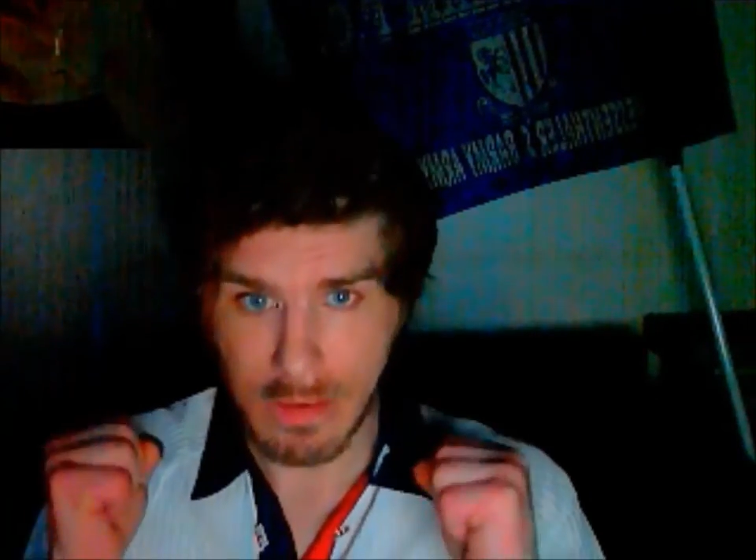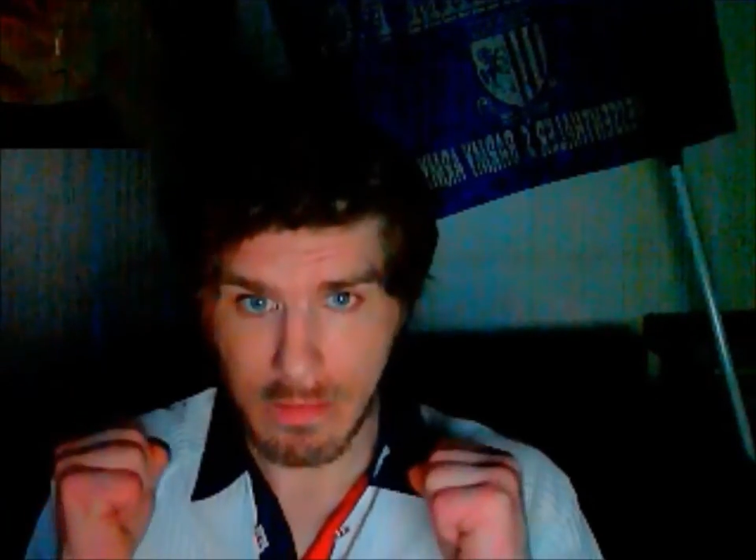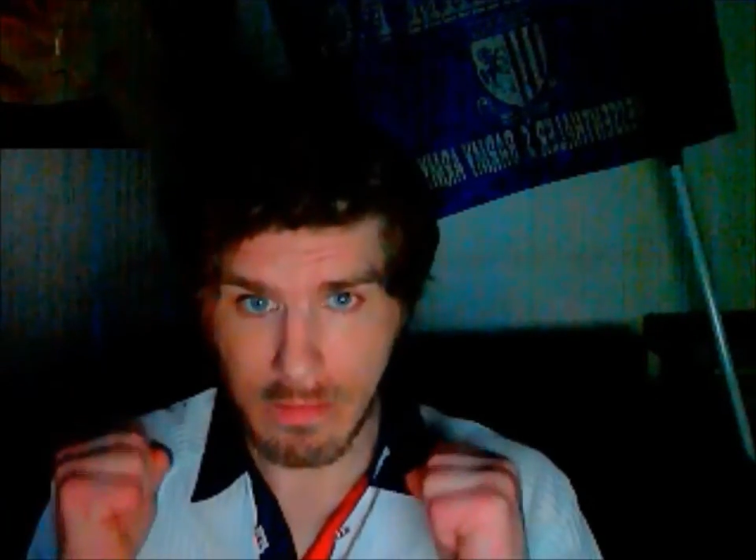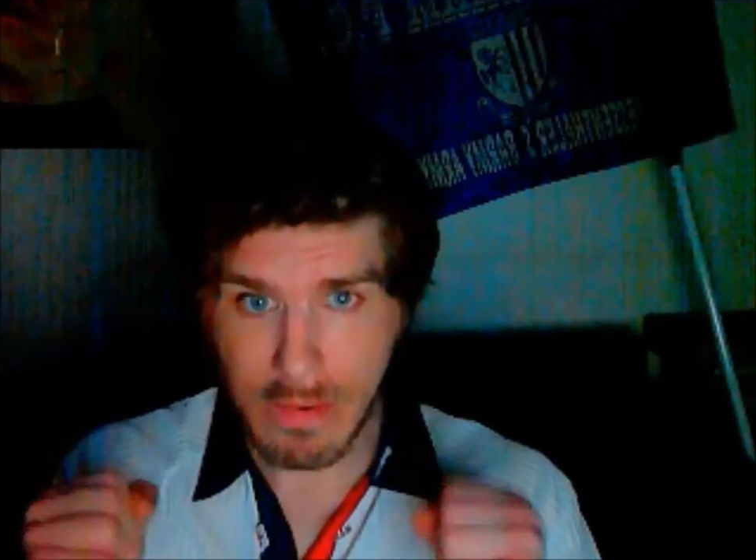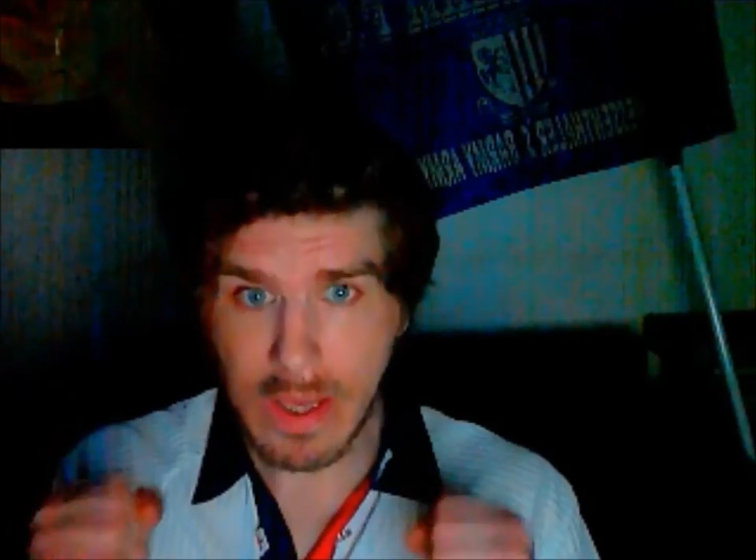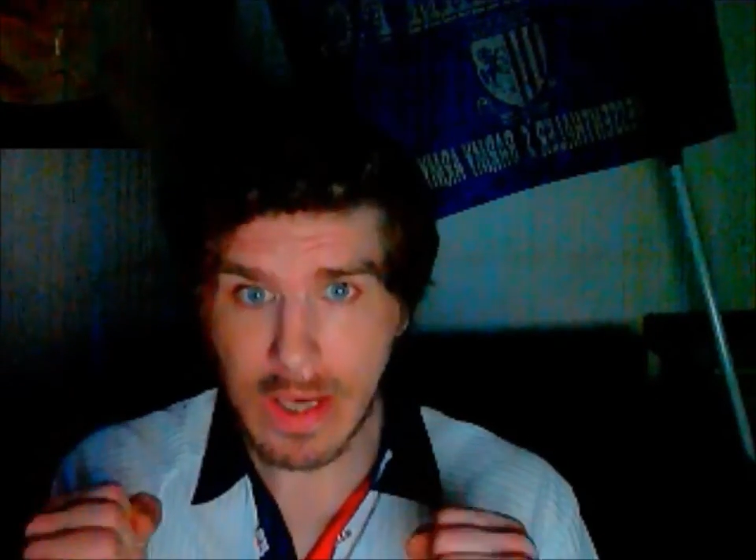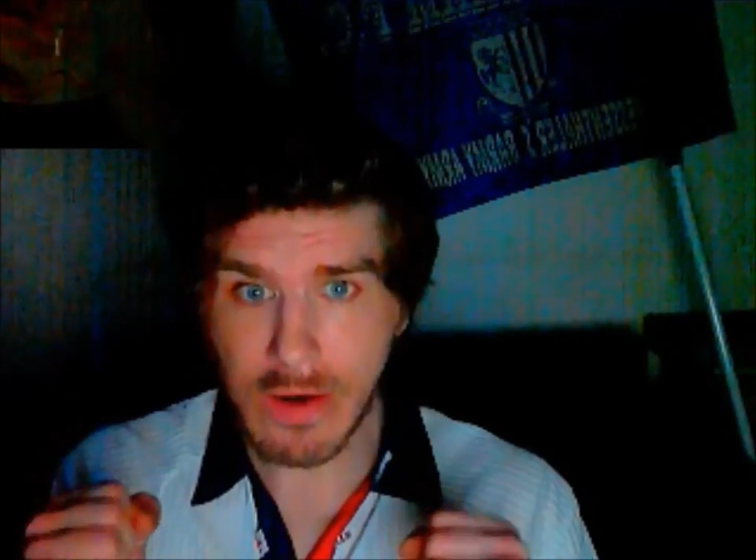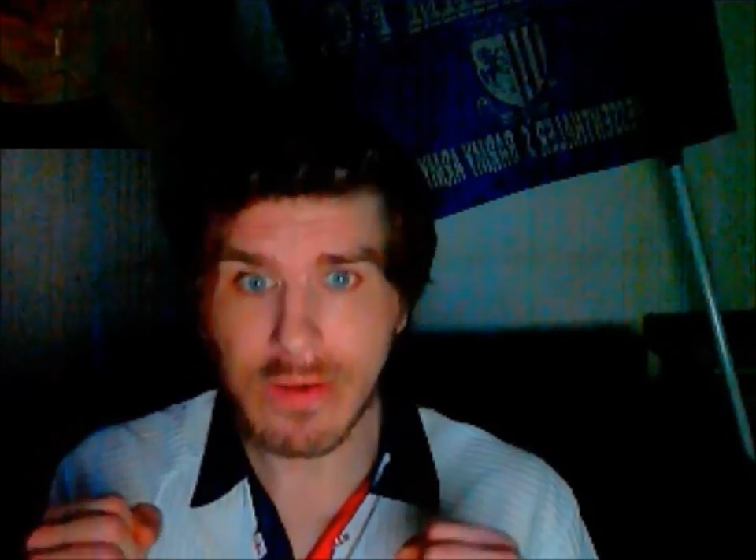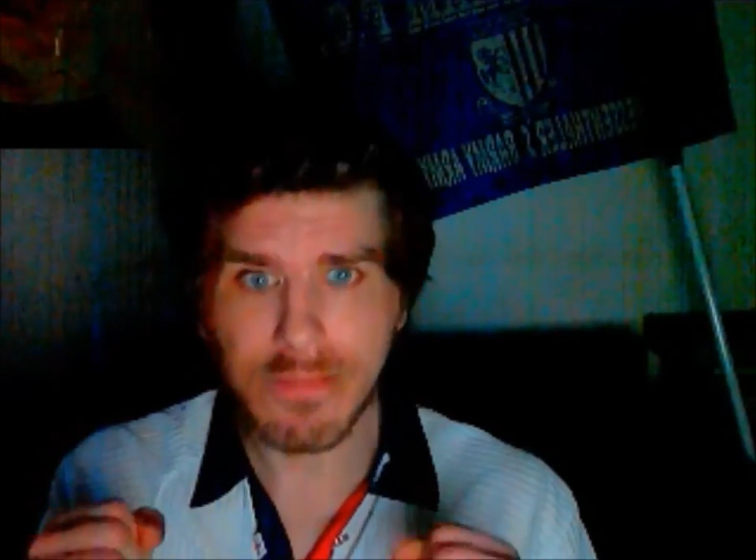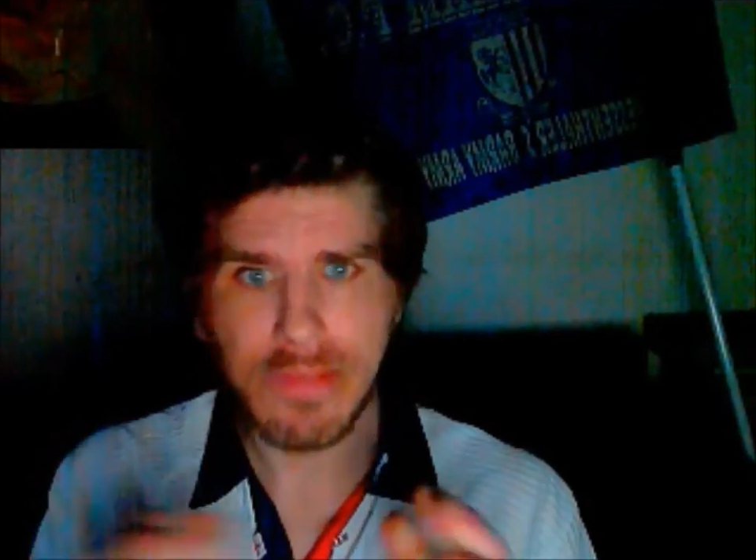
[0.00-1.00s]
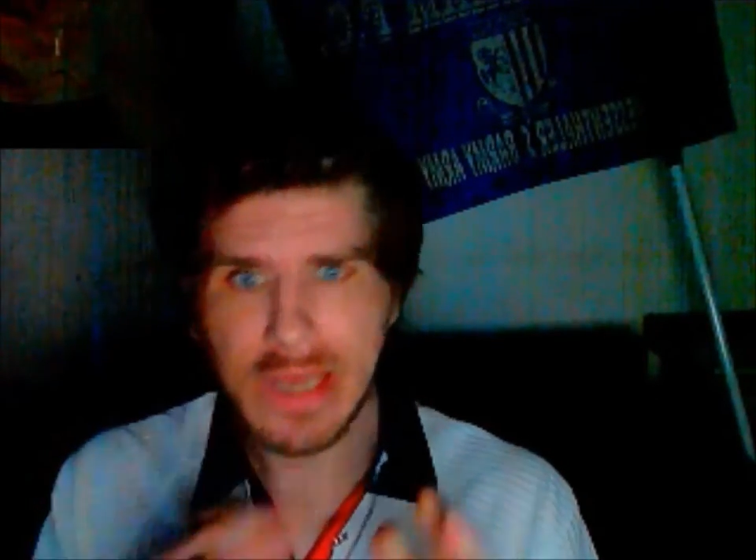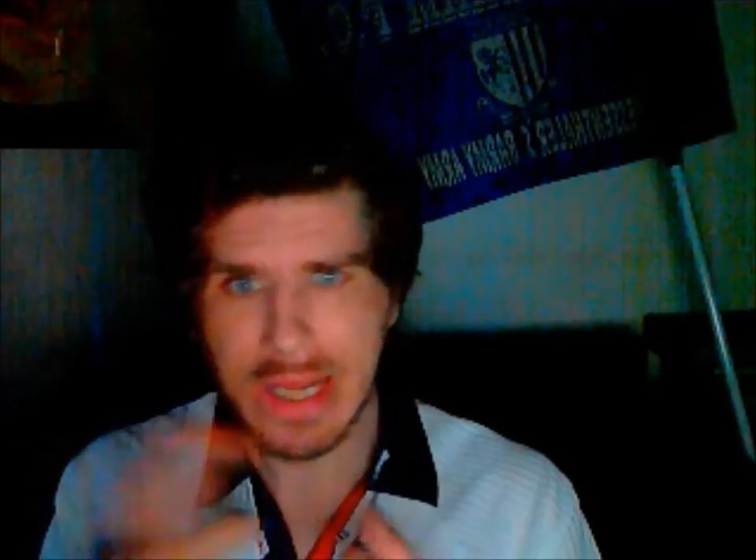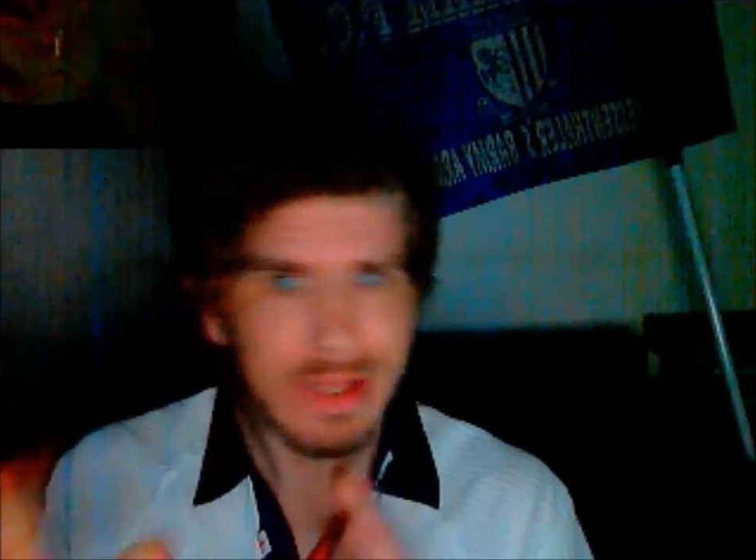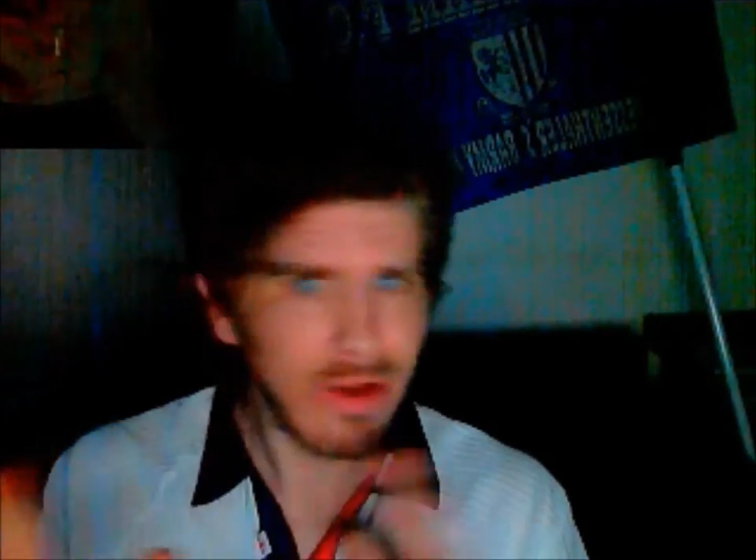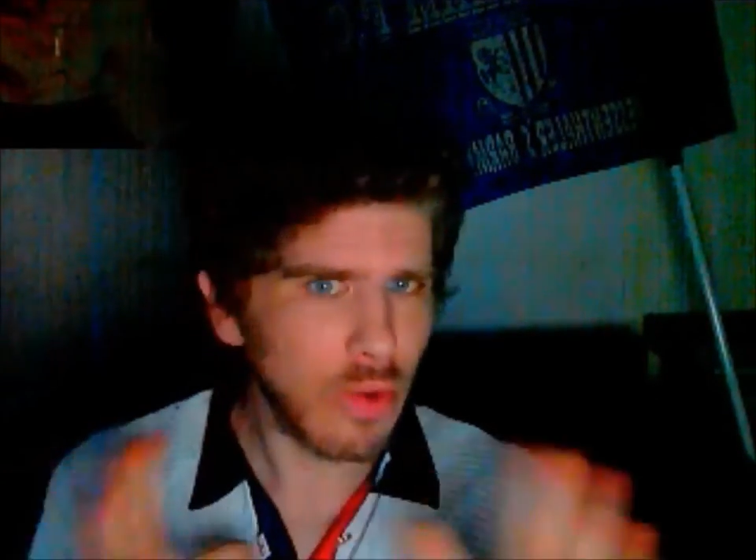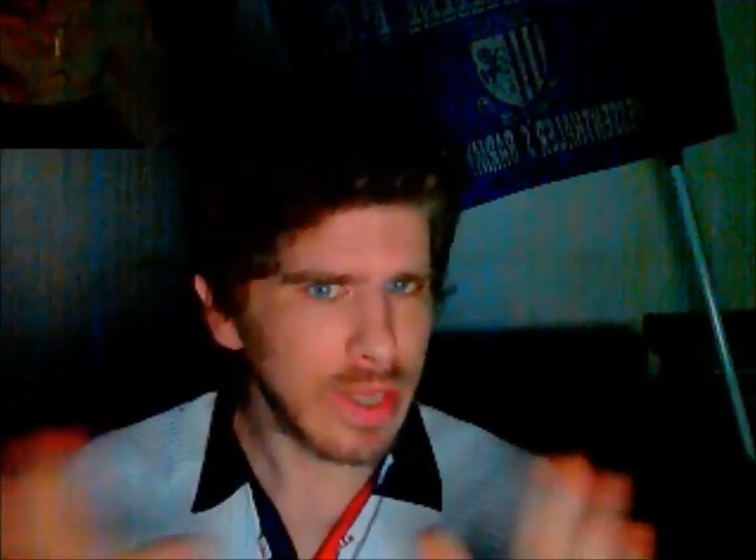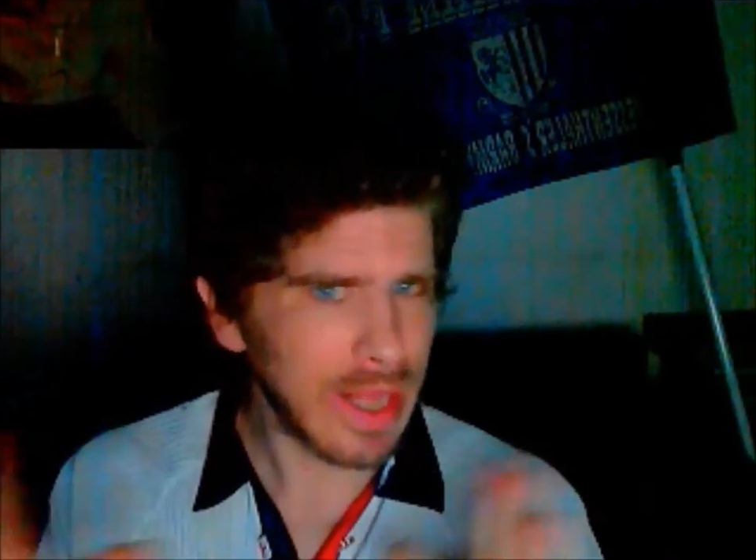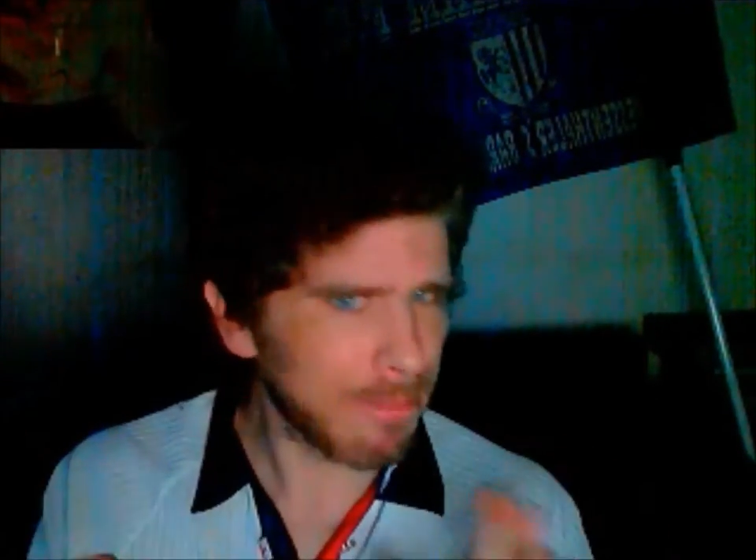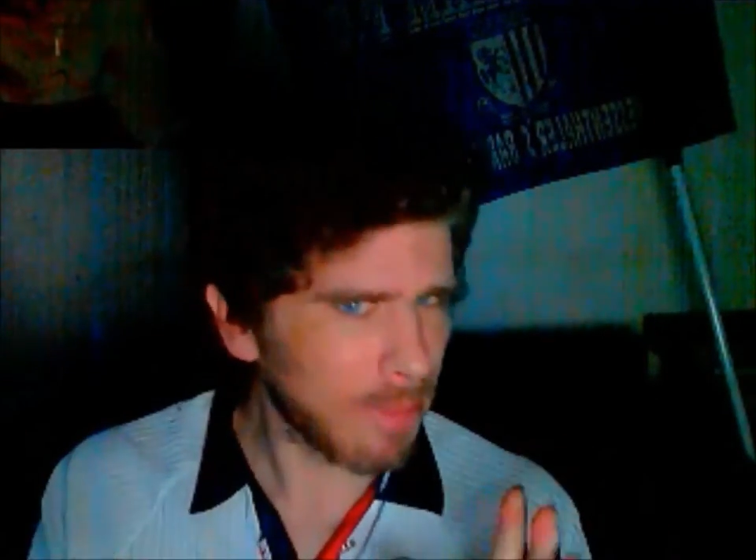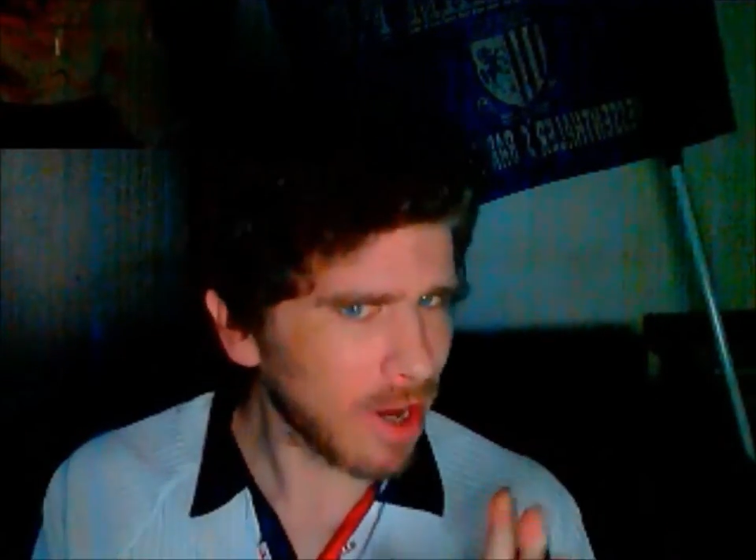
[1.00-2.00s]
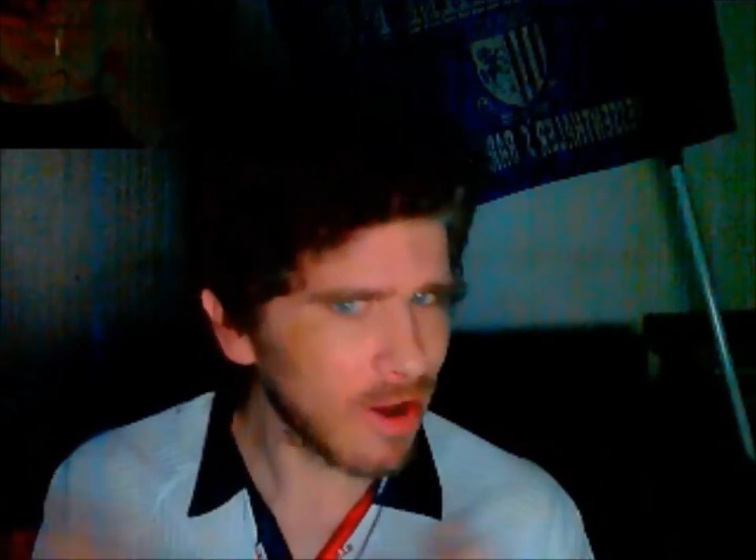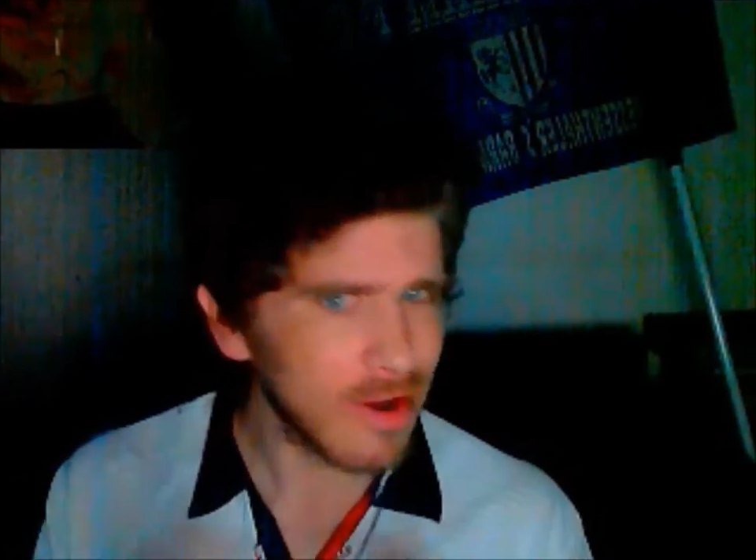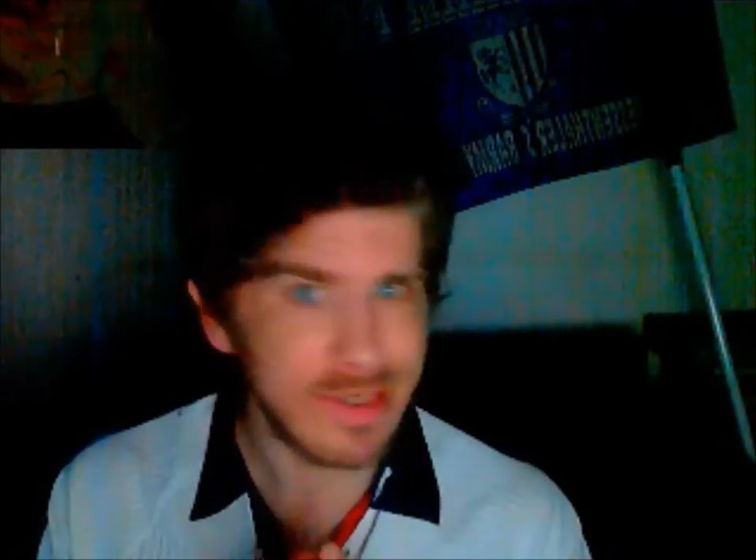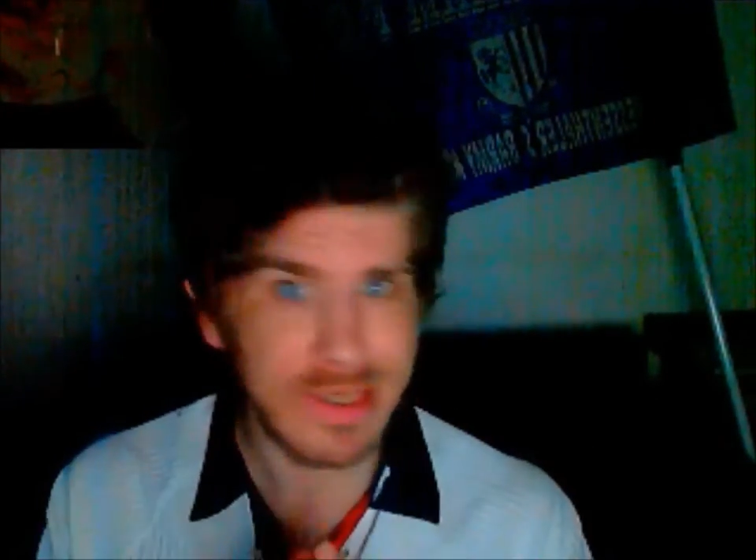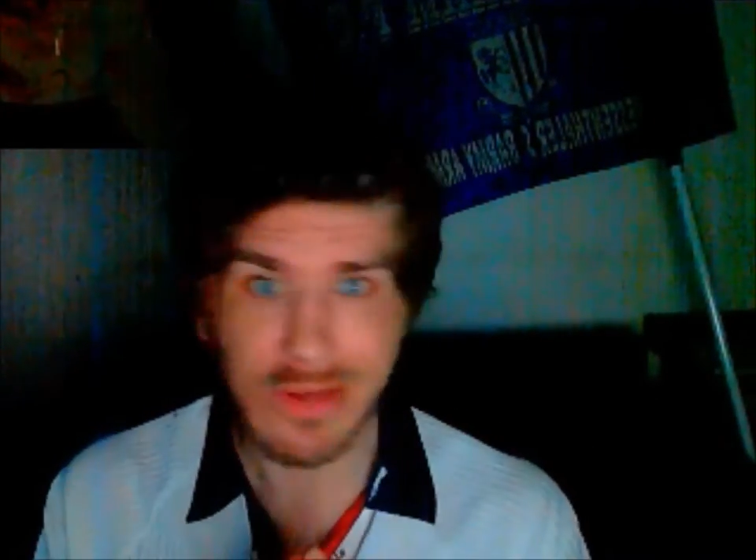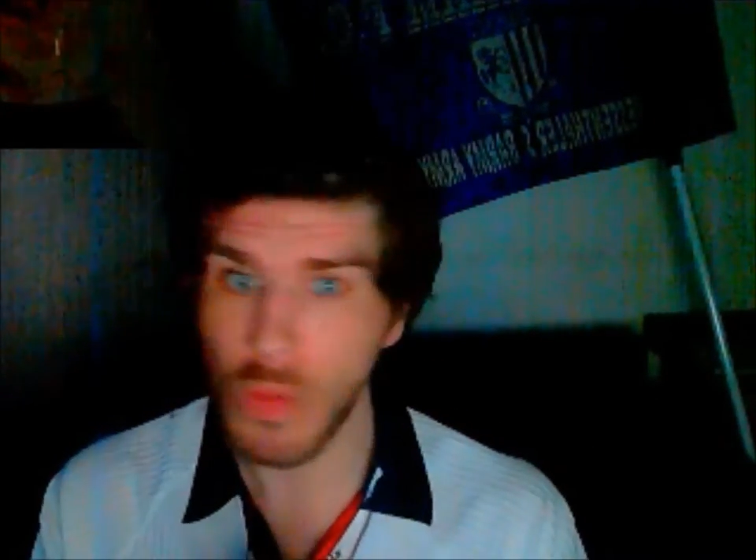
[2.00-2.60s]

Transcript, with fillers: really could be clinical with their passing,